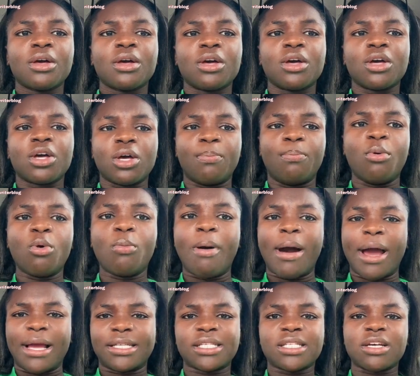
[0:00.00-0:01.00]
a book by
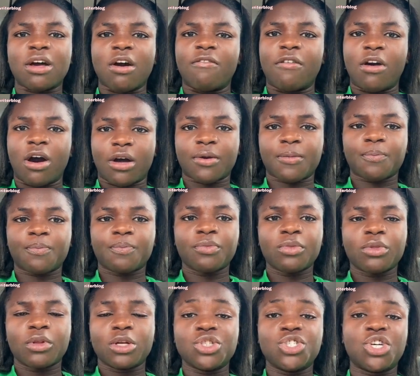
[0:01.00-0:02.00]
its cover.
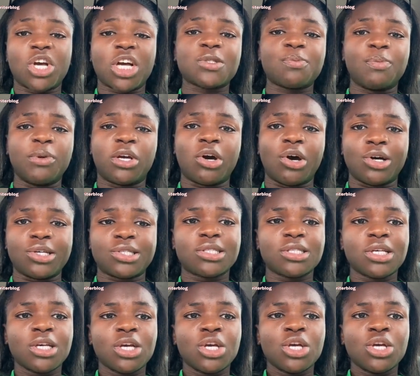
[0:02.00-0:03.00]
Just because
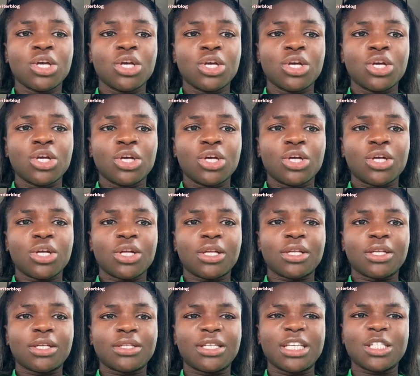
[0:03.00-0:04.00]

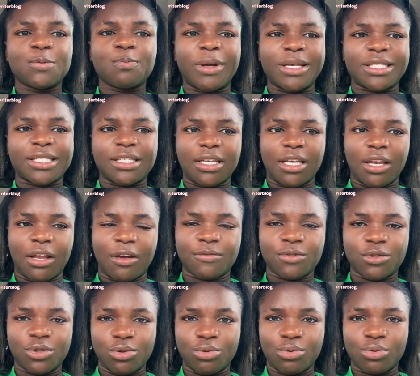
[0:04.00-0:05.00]
this person
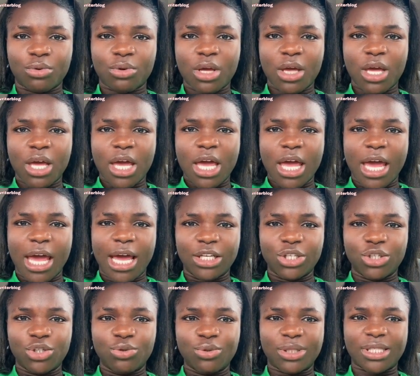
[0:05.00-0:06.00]
loves you and
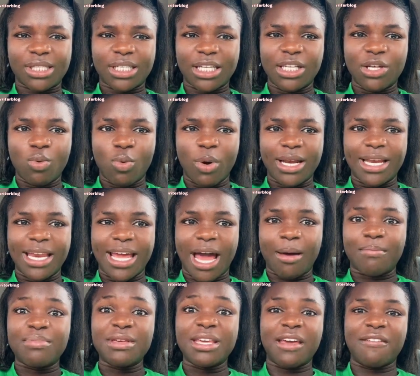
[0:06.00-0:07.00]
you see the way they are
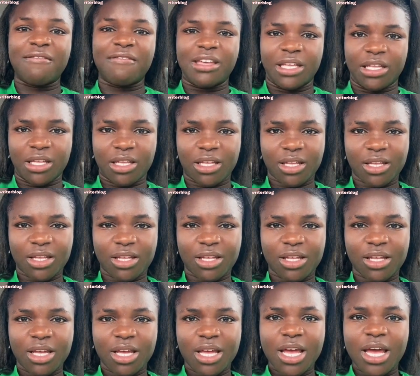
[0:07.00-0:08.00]
behaving,
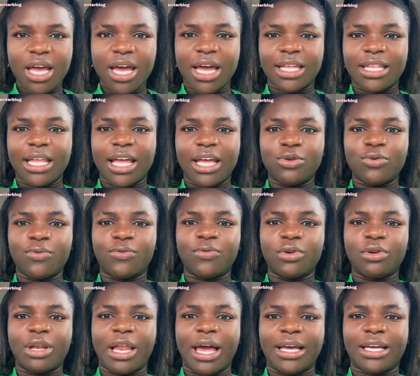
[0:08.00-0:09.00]
and then you feel
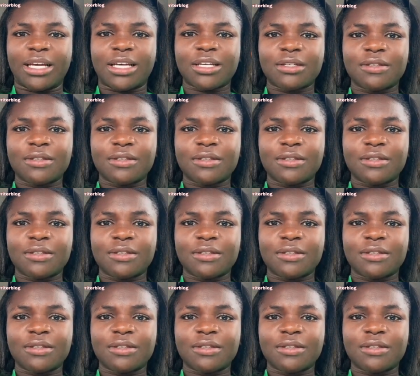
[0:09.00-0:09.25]
like,